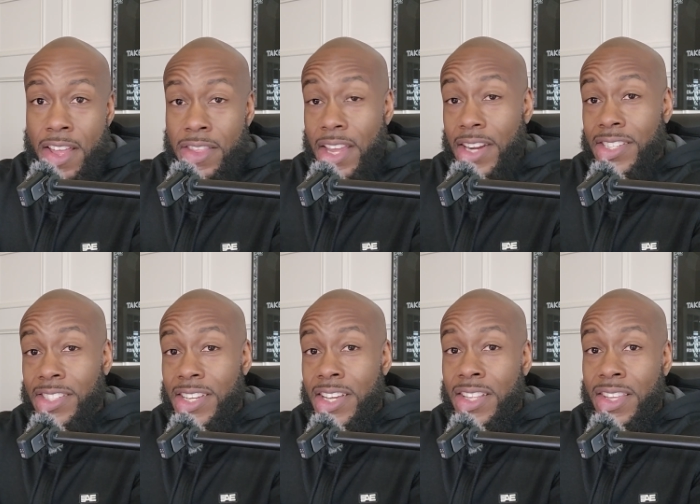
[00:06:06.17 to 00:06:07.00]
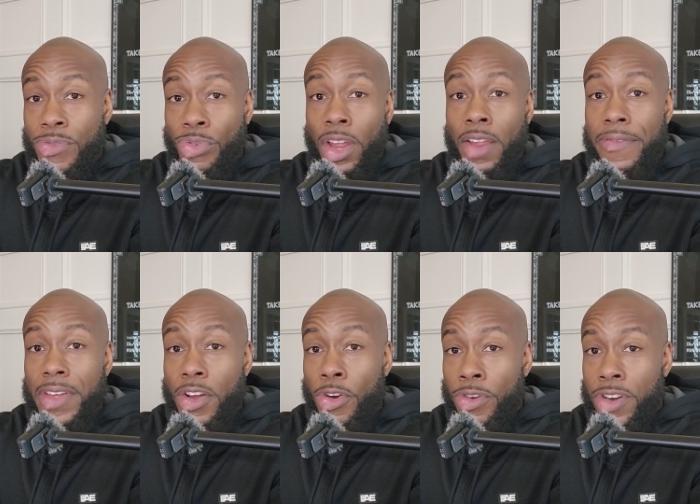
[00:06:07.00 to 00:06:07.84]
that exceed the
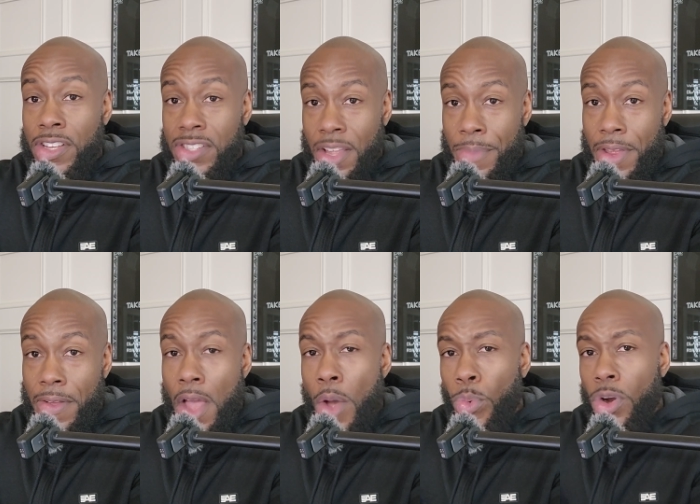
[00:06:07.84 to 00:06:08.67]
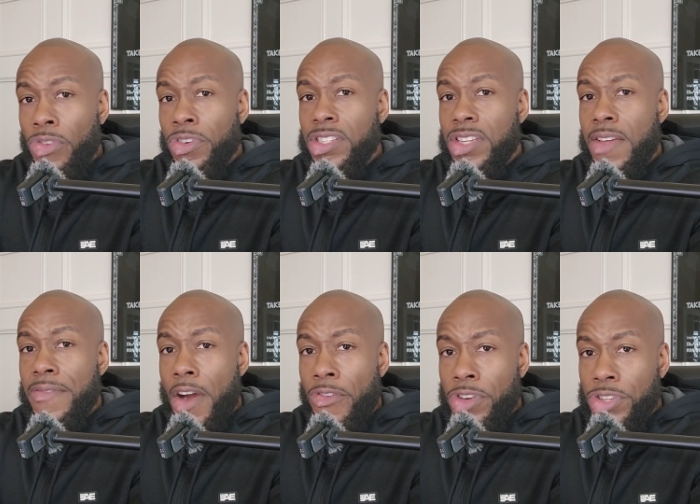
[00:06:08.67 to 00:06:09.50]
relevant earnings limit will receive
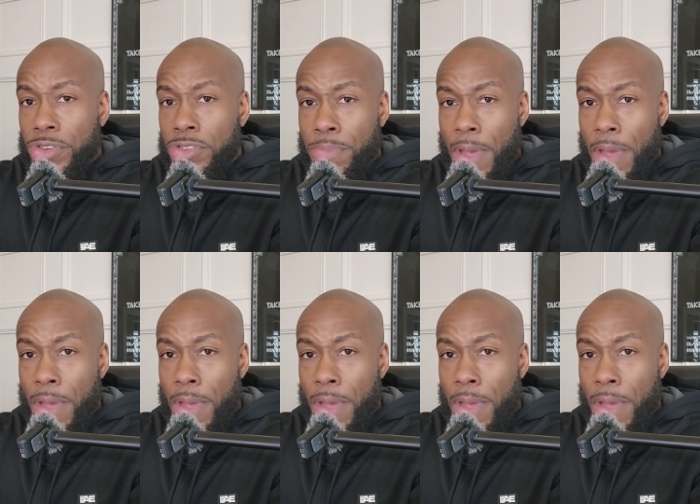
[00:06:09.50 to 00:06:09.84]
a reduced